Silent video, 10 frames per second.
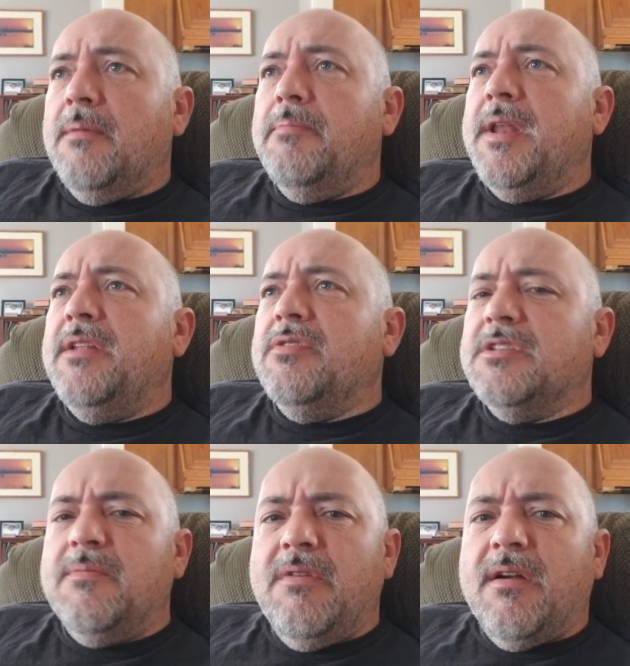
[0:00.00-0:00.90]
but it took
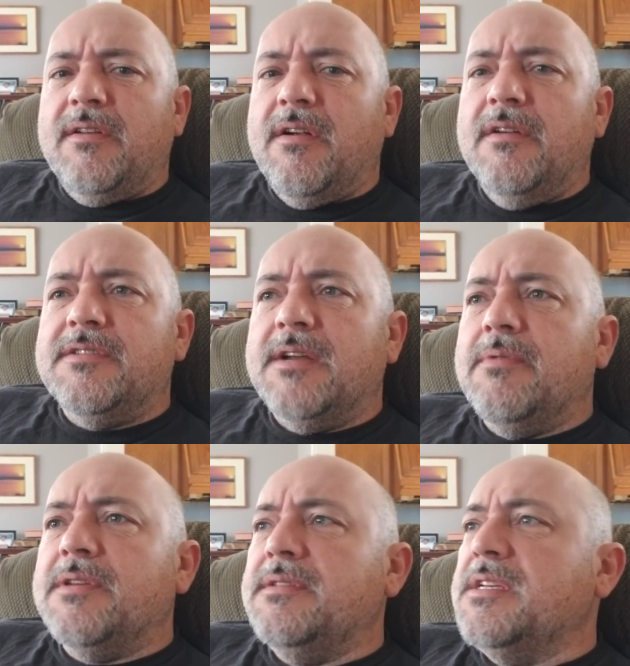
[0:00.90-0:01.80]
some dark turns that I
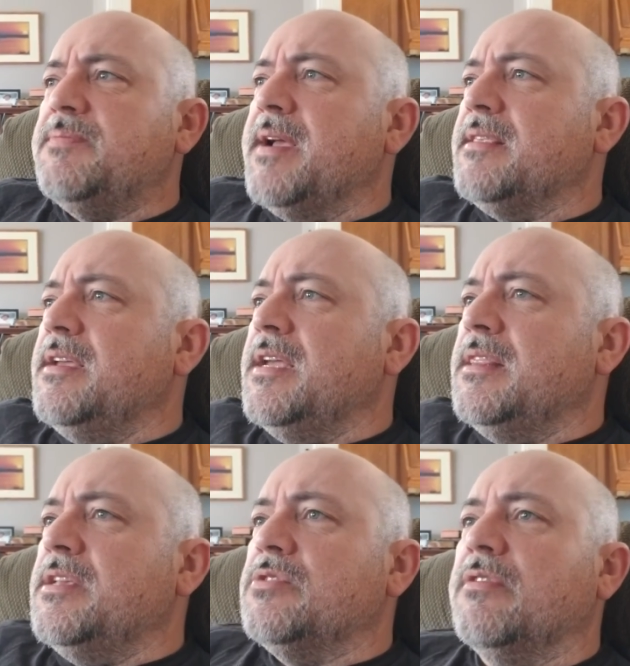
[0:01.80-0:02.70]
wasn't expecting
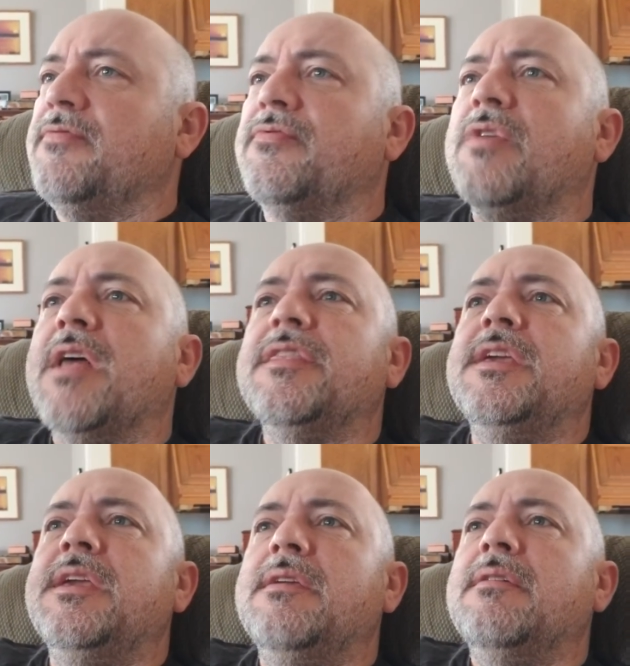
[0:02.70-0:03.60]
in this sort of
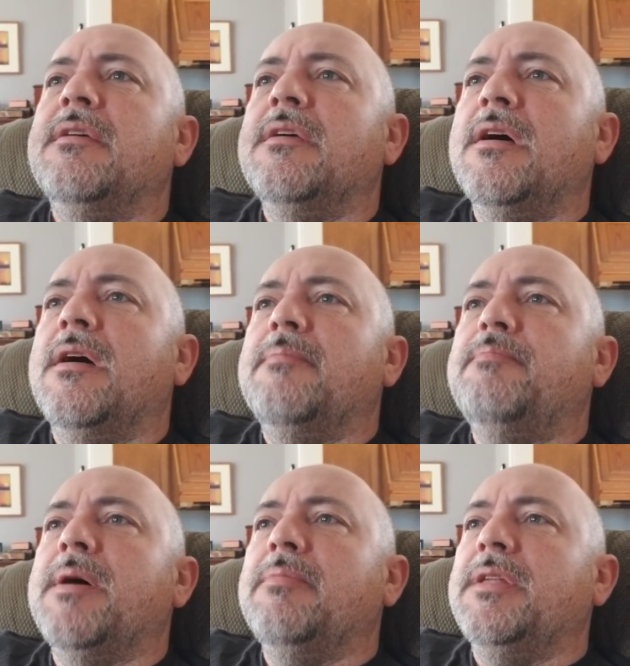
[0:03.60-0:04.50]
frothy,
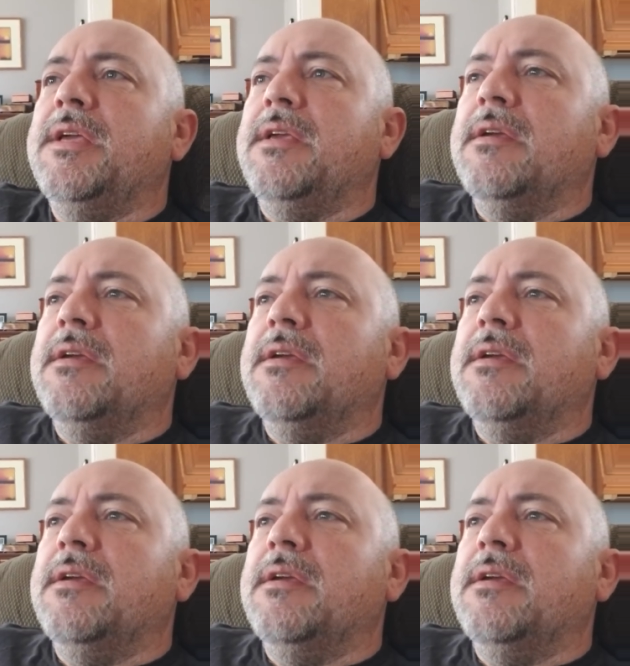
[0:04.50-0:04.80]
bubbly.